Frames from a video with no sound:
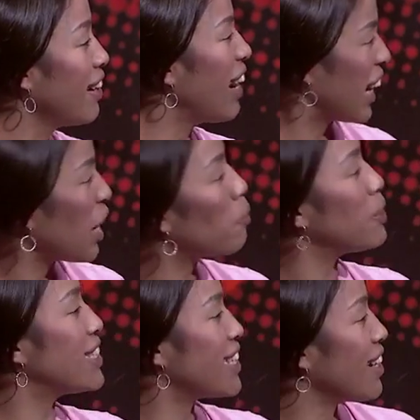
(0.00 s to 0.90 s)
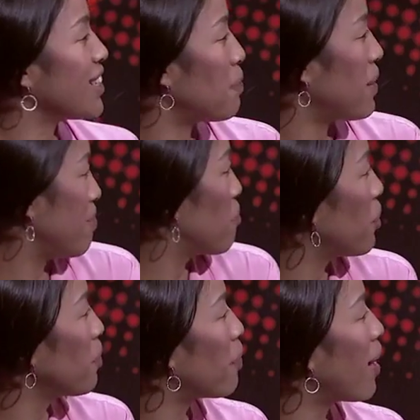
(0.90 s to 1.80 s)
And can you please tell us a bit
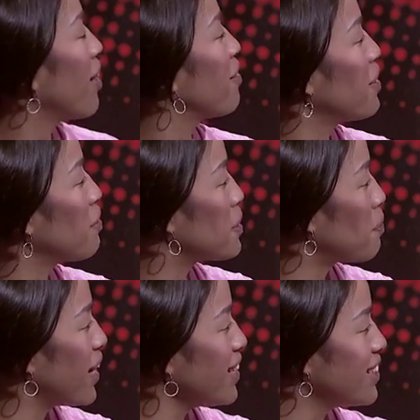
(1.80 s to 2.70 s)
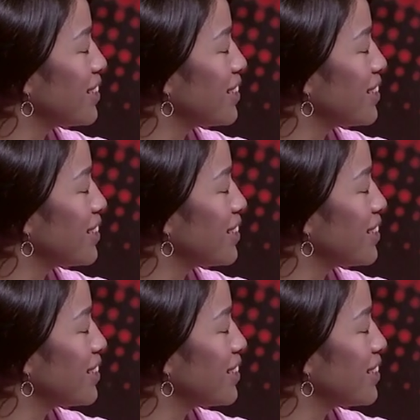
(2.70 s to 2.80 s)
more about how the film was made?